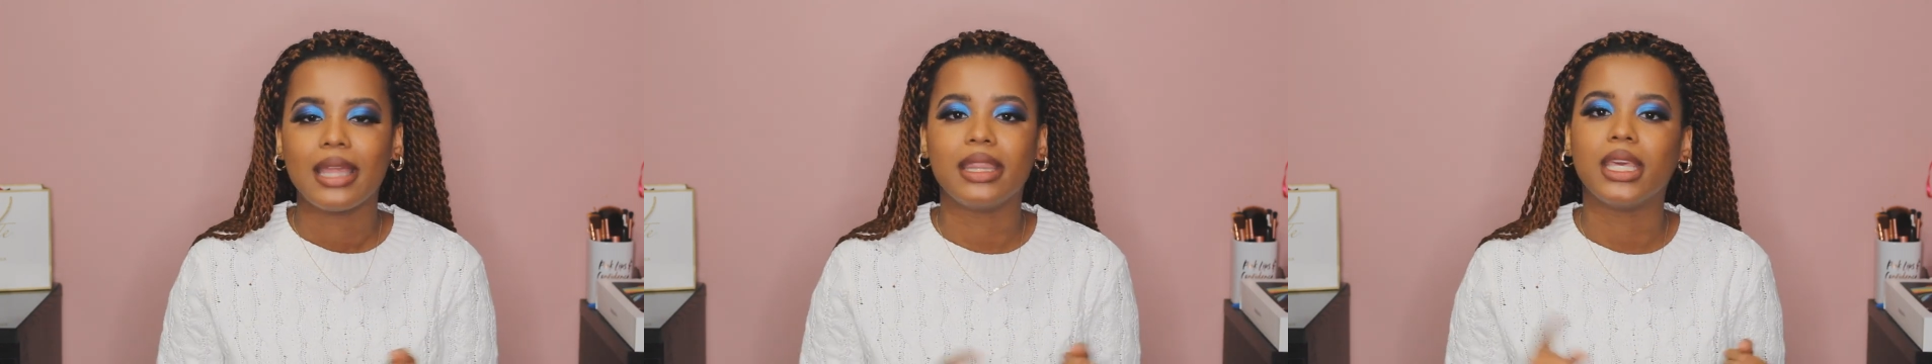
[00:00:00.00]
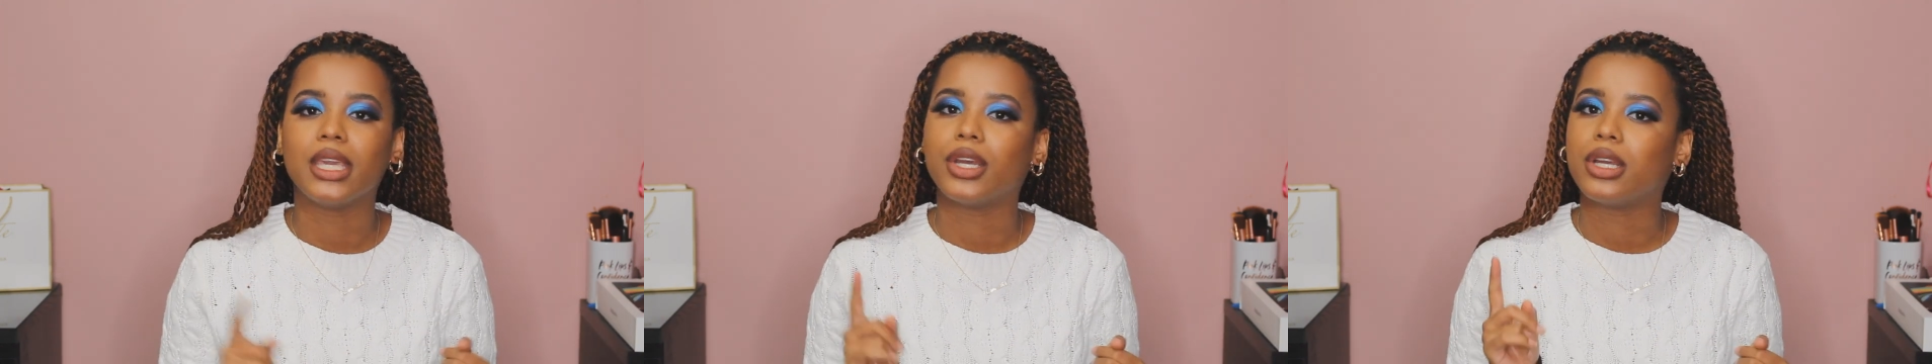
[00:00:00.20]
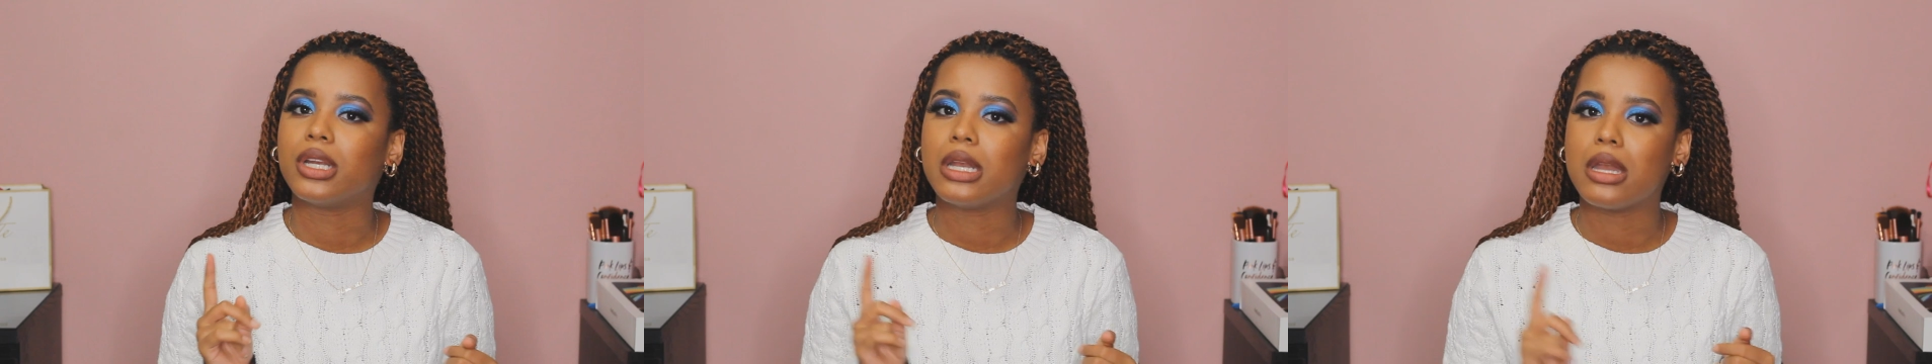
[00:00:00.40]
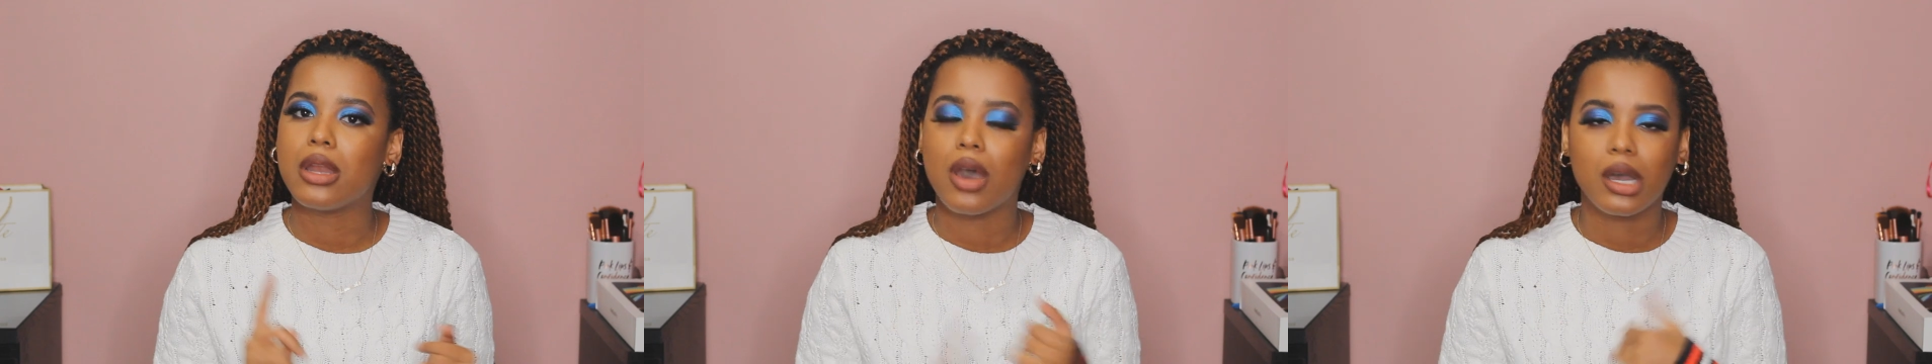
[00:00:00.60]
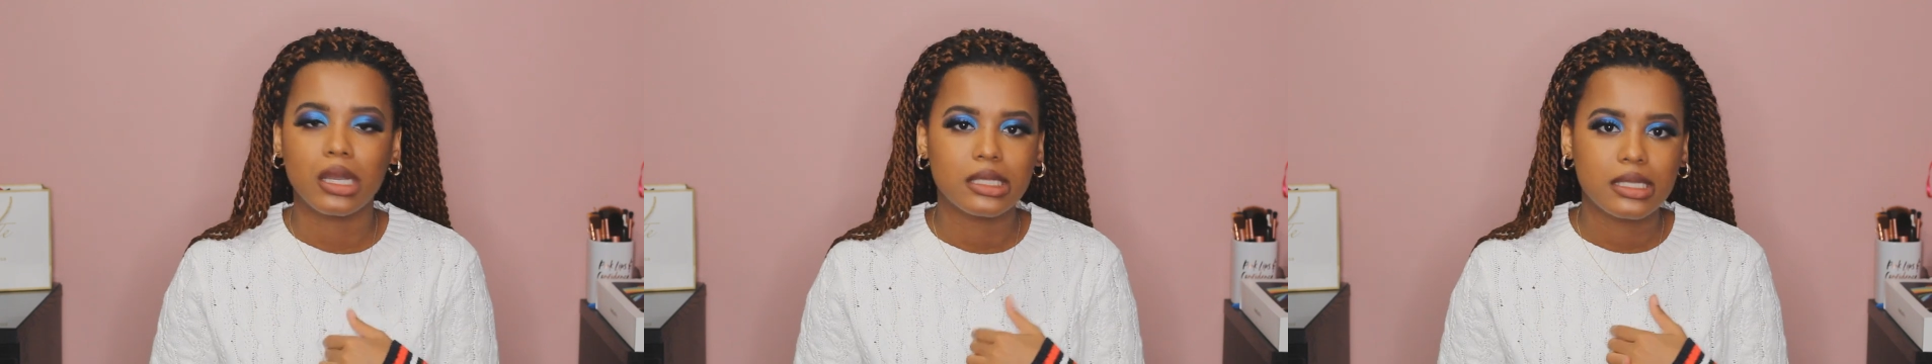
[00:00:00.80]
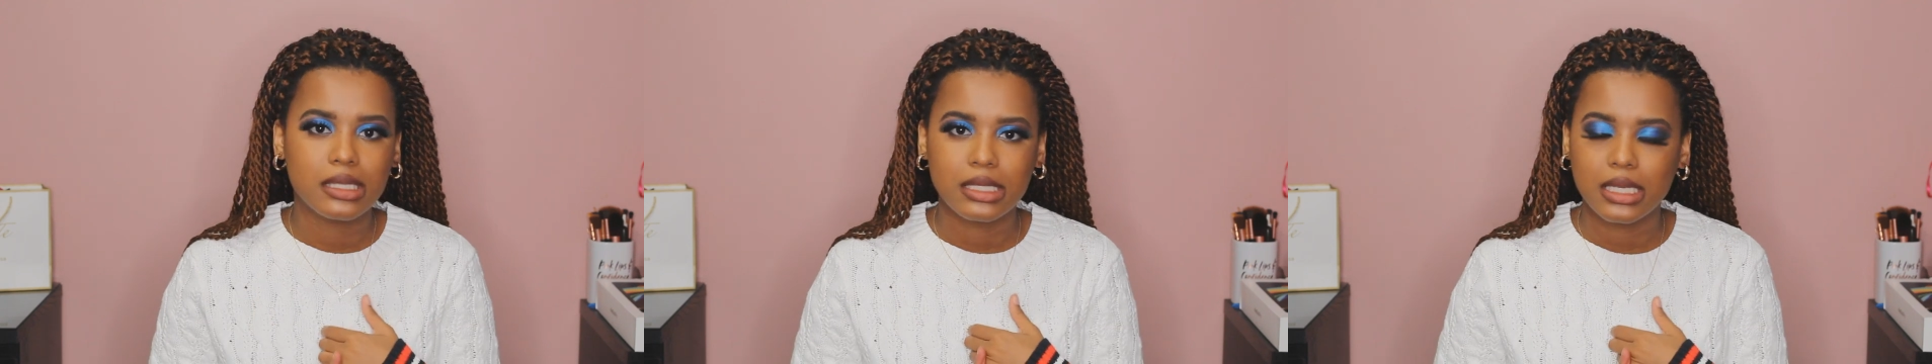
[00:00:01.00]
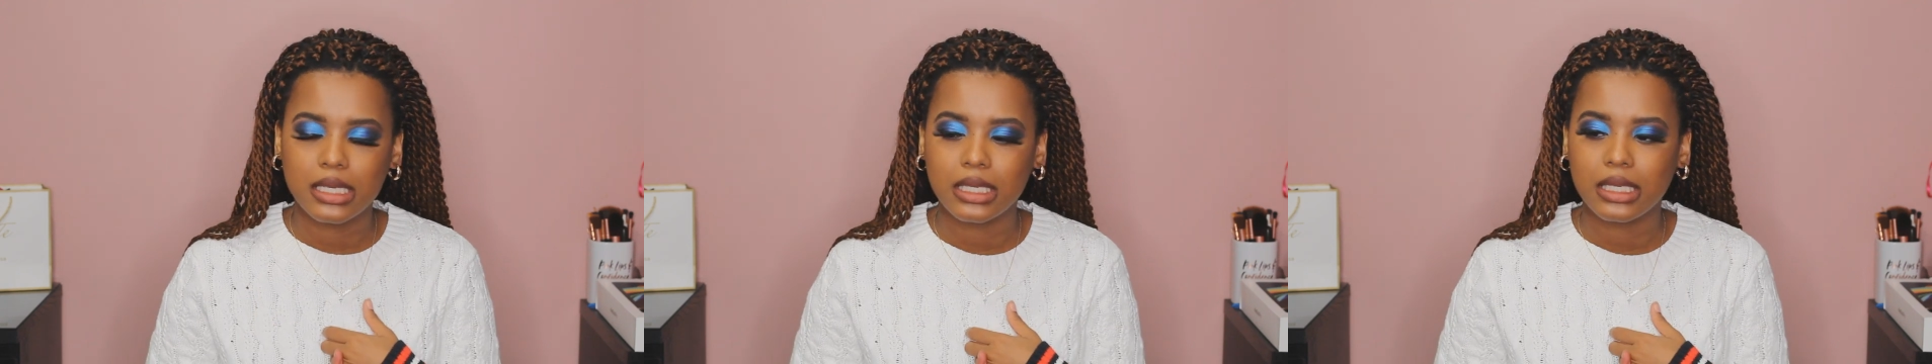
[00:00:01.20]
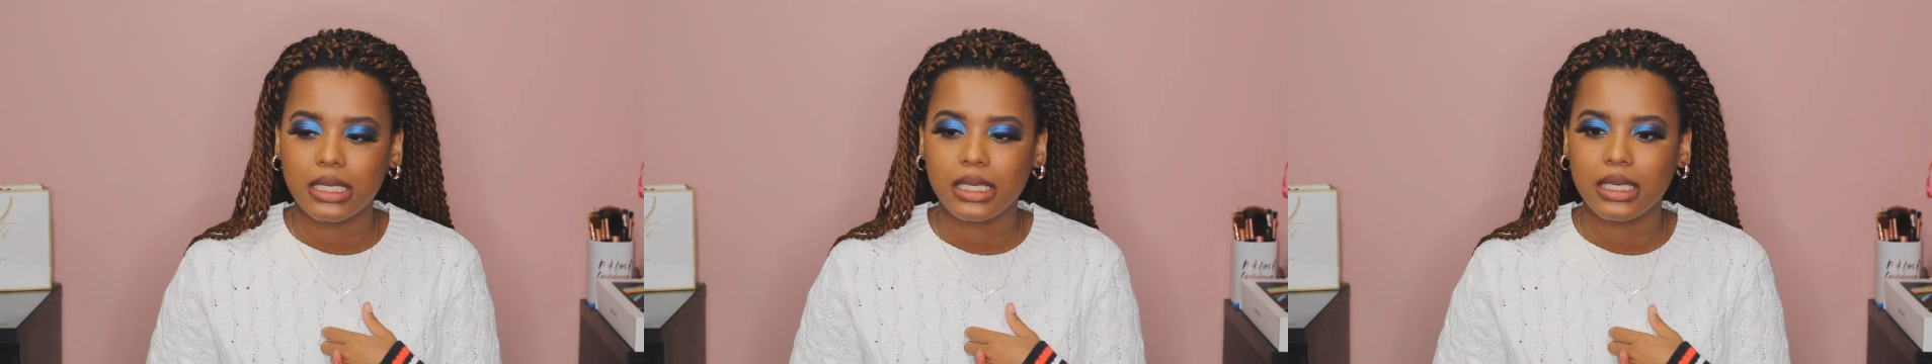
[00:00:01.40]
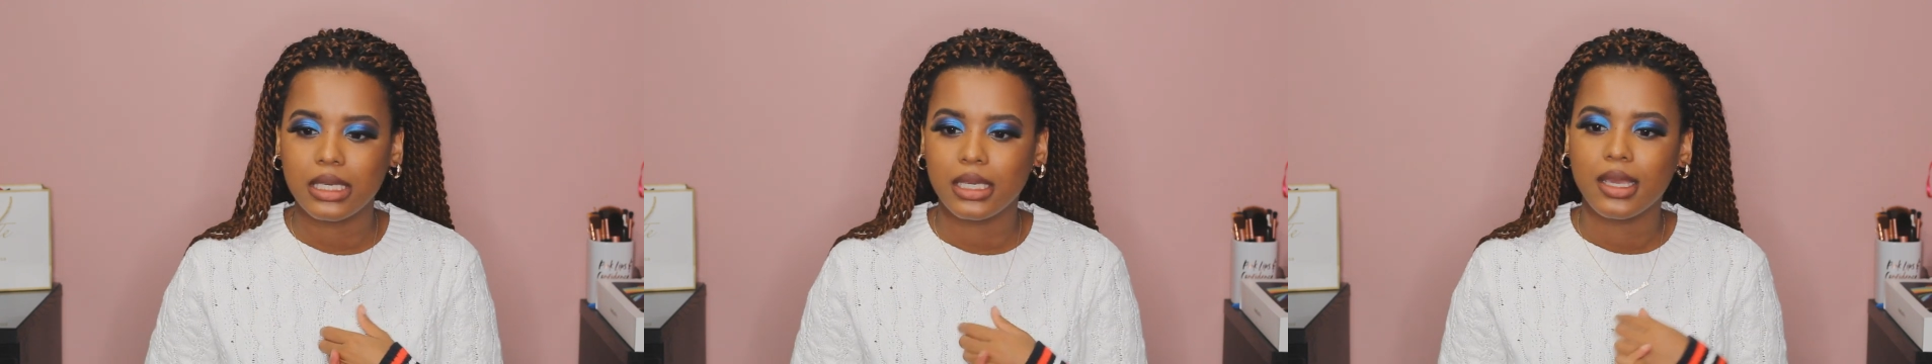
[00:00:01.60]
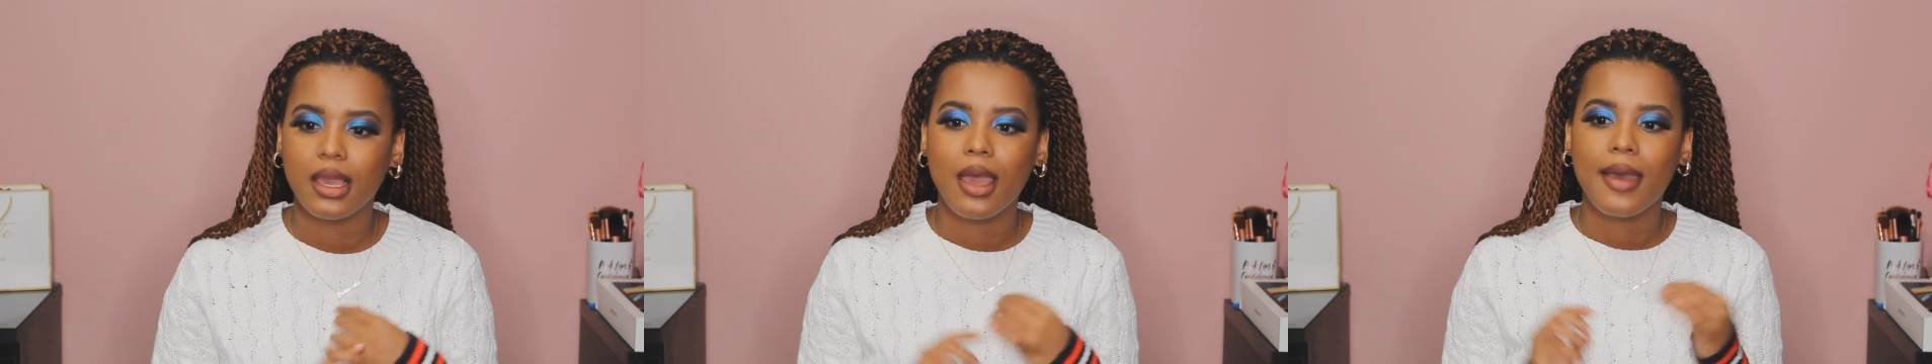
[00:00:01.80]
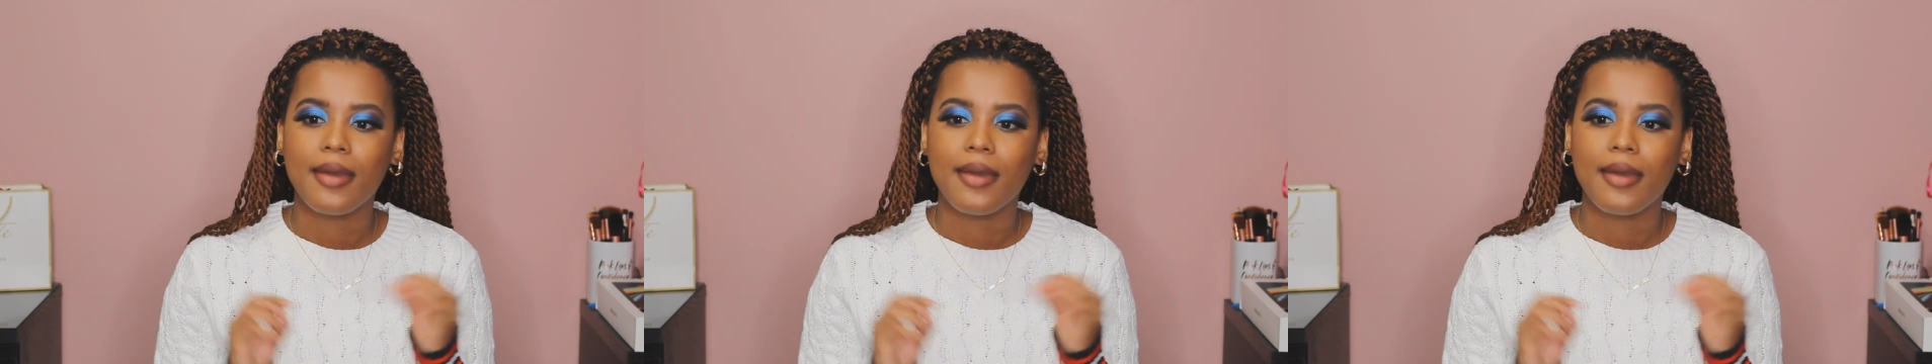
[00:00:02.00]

They are non-sticky.